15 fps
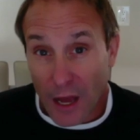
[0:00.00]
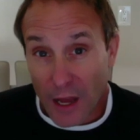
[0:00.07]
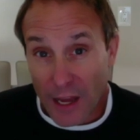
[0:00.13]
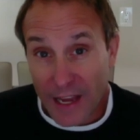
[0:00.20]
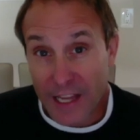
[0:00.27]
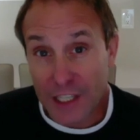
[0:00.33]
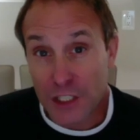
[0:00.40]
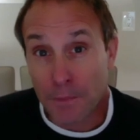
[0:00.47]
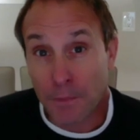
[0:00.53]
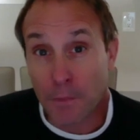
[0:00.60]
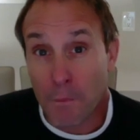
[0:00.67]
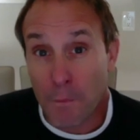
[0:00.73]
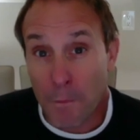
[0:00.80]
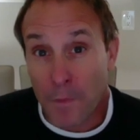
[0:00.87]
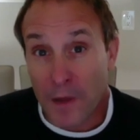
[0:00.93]
it.
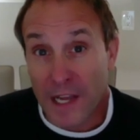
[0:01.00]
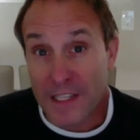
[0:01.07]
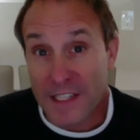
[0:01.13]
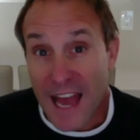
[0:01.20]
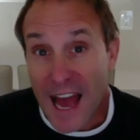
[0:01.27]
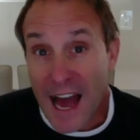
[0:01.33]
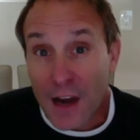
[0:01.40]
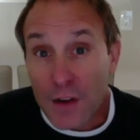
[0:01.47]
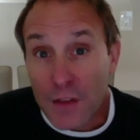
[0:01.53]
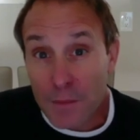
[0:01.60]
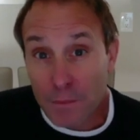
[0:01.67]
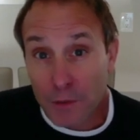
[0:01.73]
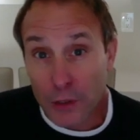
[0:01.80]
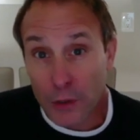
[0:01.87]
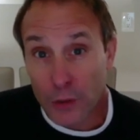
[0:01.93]
It's out of the
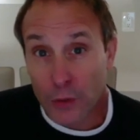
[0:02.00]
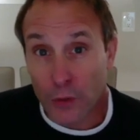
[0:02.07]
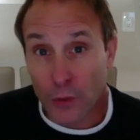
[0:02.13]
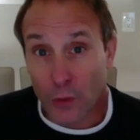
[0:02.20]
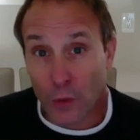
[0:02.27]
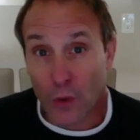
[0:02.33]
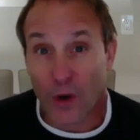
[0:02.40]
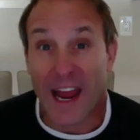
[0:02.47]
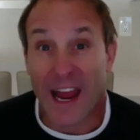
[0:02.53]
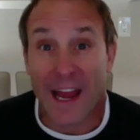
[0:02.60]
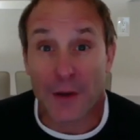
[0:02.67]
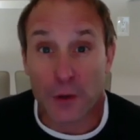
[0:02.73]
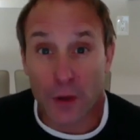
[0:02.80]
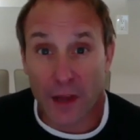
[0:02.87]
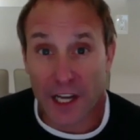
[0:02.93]
blue or
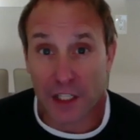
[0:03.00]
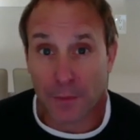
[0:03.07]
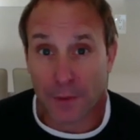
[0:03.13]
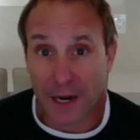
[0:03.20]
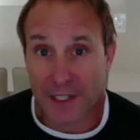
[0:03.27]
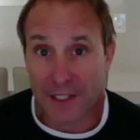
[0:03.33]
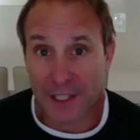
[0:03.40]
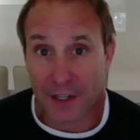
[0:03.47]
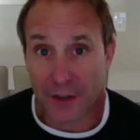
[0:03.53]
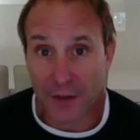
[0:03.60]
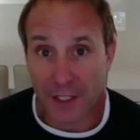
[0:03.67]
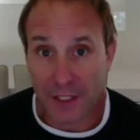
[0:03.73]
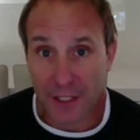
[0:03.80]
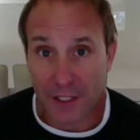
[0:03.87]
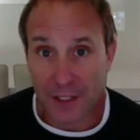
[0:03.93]
annualized price
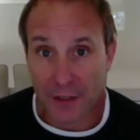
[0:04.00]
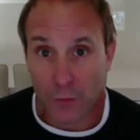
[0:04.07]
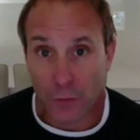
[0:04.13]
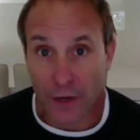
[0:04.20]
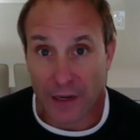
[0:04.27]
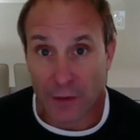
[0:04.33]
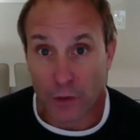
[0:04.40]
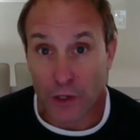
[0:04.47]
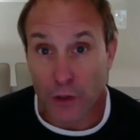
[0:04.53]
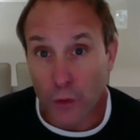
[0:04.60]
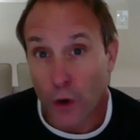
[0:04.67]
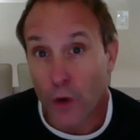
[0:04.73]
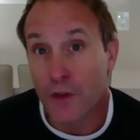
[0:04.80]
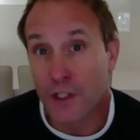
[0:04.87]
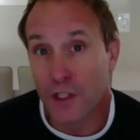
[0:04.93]
increases. When
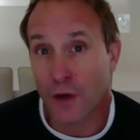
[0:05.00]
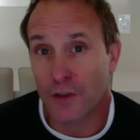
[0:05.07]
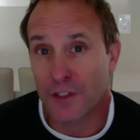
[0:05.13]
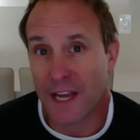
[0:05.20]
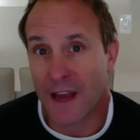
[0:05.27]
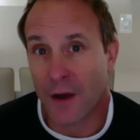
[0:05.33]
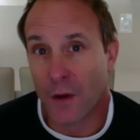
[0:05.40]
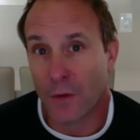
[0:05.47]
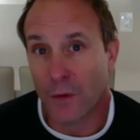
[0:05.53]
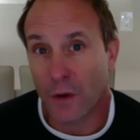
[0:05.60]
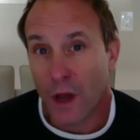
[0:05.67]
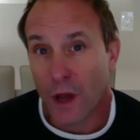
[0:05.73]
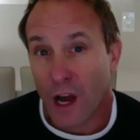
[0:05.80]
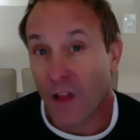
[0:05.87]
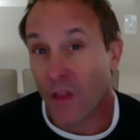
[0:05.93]
growth slows down,
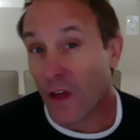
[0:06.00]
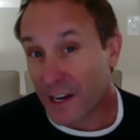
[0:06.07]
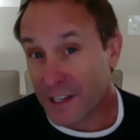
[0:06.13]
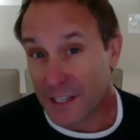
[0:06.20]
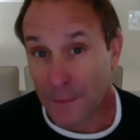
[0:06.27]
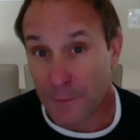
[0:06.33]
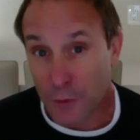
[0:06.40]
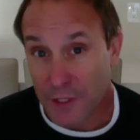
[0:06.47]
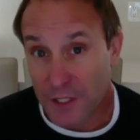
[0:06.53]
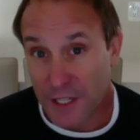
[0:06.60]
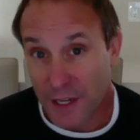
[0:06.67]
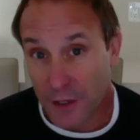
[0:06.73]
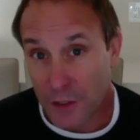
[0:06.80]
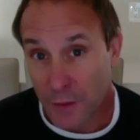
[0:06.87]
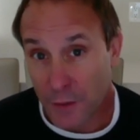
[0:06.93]
a lot of times what
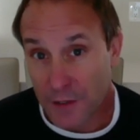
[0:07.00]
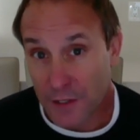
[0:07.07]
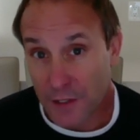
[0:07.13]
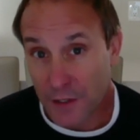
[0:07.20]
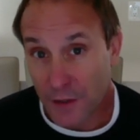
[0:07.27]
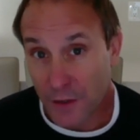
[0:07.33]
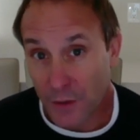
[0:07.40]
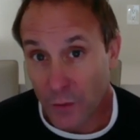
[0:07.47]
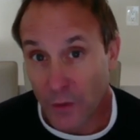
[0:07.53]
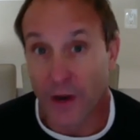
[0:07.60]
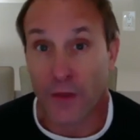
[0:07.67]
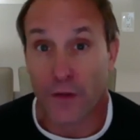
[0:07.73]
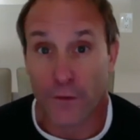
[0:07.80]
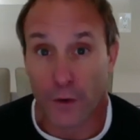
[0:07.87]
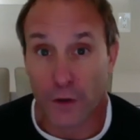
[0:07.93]
sales wants to do, what other
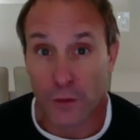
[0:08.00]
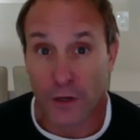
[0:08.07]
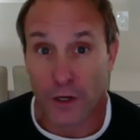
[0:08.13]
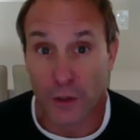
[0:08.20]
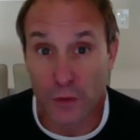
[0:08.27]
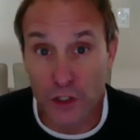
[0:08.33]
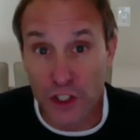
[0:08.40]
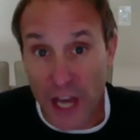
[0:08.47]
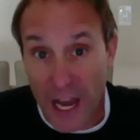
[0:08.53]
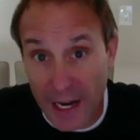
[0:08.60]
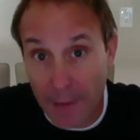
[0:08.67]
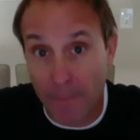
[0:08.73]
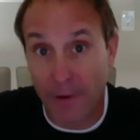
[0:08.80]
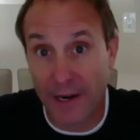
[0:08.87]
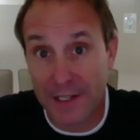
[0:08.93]
folks want to do, is jack
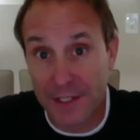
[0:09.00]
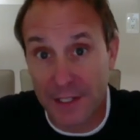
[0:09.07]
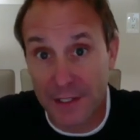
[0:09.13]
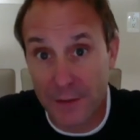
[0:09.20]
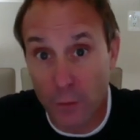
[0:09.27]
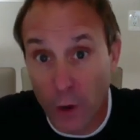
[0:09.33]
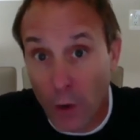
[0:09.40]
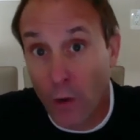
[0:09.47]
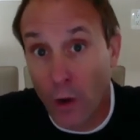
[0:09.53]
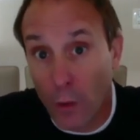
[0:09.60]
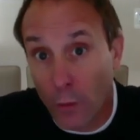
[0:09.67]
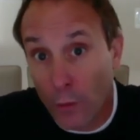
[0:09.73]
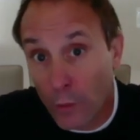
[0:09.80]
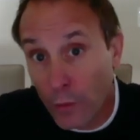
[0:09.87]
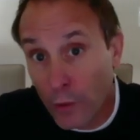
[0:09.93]
up prices.
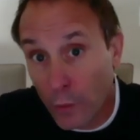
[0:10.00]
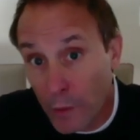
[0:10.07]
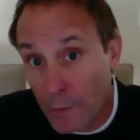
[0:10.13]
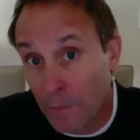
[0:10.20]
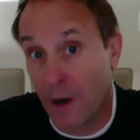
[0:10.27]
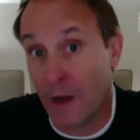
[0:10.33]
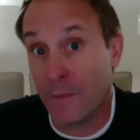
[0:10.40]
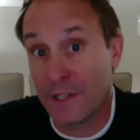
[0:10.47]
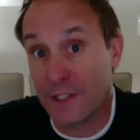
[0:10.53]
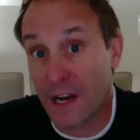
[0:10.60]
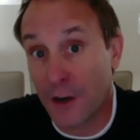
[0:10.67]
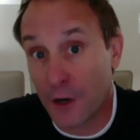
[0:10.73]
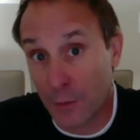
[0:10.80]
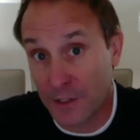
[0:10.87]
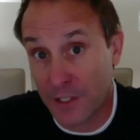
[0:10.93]
Whoa, we promised
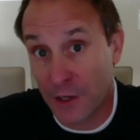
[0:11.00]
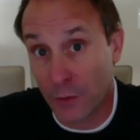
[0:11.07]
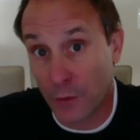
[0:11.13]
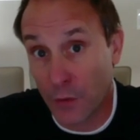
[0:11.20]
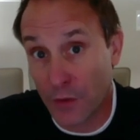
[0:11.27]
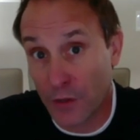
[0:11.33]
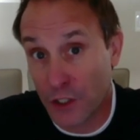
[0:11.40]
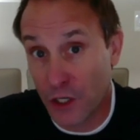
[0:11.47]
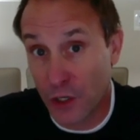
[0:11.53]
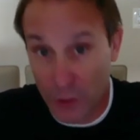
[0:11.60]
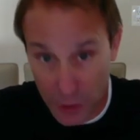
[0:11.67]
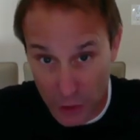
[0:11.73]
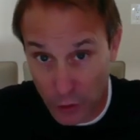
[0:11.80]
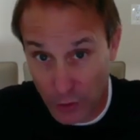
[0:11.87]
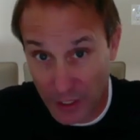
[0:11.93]
100% growth this year.
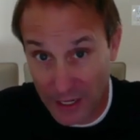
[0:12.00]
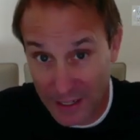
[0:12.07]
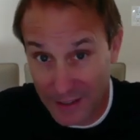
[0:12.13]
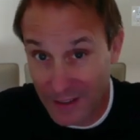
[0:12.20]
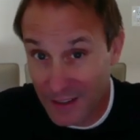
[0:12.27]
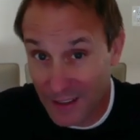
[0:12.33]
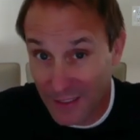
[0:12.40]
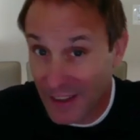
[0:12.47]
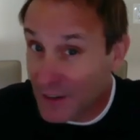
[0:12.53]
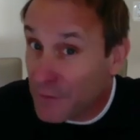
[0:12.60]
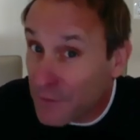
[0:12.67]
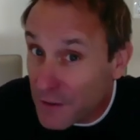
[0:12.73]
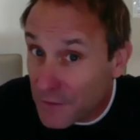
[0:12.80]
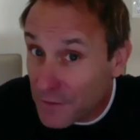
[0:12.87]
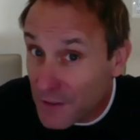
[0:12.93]
It's looking like
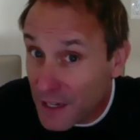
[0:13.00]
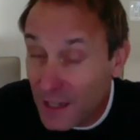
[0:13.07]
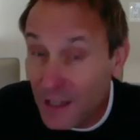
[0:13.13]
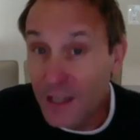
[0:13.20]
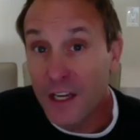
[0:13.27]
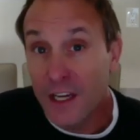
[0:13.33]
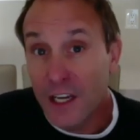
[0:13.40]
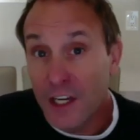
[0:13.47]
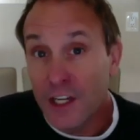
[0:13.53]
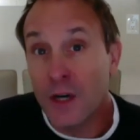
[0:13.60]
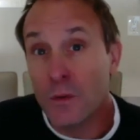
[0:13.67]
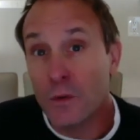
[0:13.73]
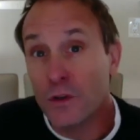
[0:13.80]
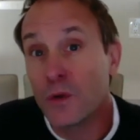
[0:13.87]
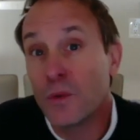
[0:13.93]
50. You know
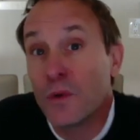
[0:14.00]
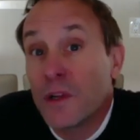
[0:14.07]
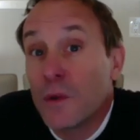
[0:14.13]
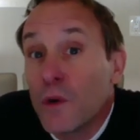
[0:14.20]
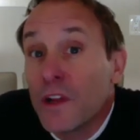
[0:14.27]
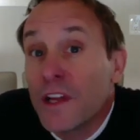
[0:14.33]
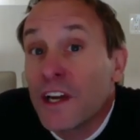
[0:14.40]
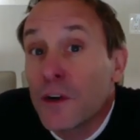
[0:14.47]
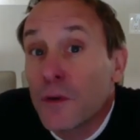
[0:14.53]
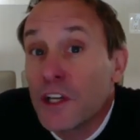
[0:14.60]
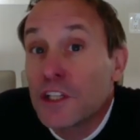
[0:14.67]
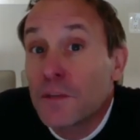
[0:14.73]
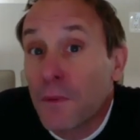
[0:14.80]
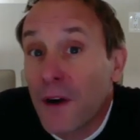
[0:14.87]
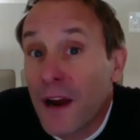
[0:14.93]
what we'll do? We'll
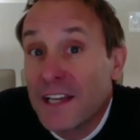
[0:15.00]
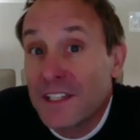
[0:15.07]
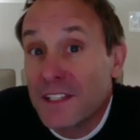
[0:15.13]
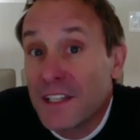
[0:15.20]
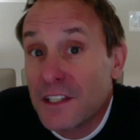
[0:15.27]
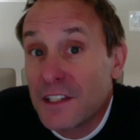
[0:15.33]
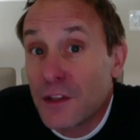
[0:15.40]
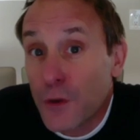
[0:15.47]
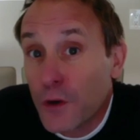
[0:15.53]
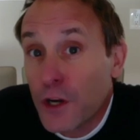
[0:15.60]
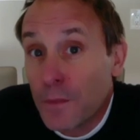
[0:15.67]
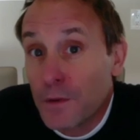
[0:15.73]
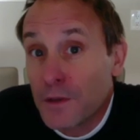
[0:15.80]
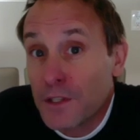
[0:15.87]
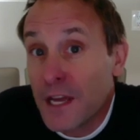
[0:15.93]
increase prices
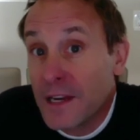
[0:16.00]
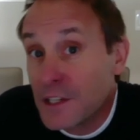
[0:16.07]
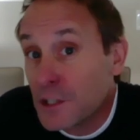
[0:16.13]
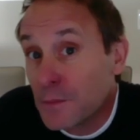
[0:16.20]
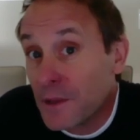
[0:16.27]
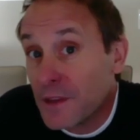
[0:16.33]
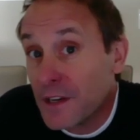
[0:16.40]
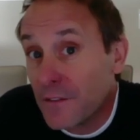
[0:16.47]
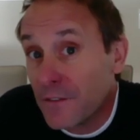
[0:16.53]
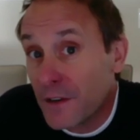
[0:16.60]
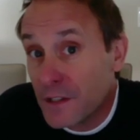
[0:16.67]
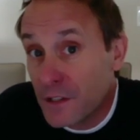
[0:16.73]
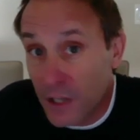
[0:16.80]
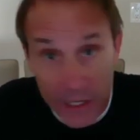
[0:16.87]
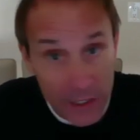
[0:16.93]
30% and split the
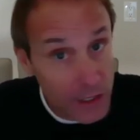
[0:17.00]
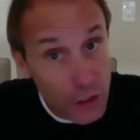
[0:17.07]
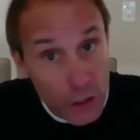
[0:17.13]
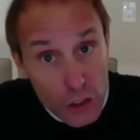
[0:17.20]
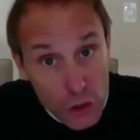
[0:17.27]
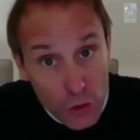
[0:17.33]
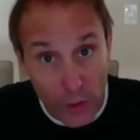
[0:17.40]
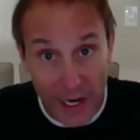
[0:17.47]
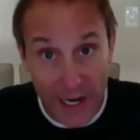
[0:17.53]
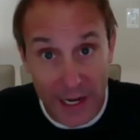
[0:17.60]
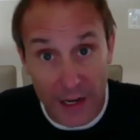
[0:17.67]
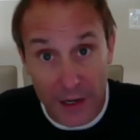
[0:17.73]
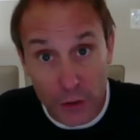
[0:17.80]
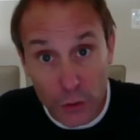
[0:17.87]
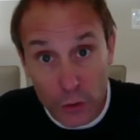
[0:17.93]
difference. It looks great
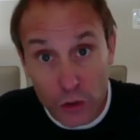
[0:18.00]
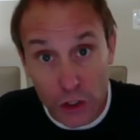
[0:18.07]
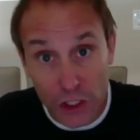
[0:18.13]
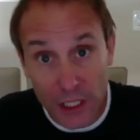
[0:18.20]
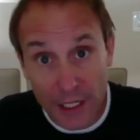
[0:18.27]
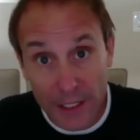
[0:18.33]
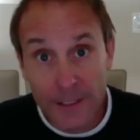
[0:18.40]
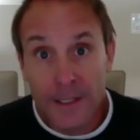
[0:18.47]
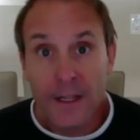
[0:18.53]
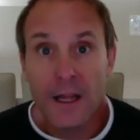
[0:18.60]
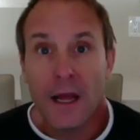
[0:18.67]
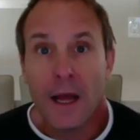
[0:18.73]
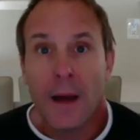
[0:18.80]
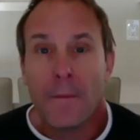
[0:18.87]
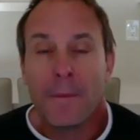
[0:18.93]
on a Google sheet,
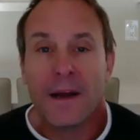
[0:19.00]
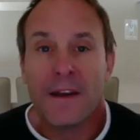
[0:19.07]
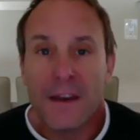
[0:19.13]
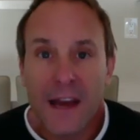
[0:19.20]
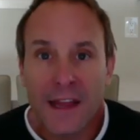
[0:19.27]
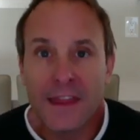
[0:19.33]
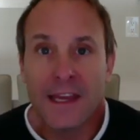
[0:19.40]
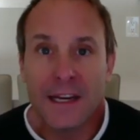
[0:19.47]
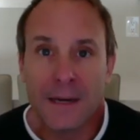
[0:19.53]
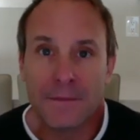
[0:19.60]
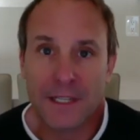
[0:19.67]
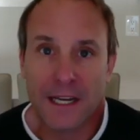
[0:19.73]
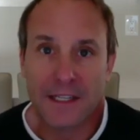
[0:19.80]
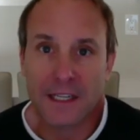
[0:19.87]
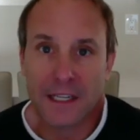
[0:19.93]
but nothing
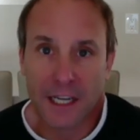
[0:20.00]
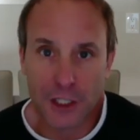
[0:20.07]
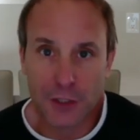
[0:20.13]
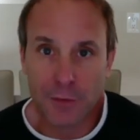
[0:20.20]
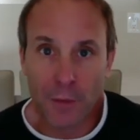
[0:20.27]
upsets a customer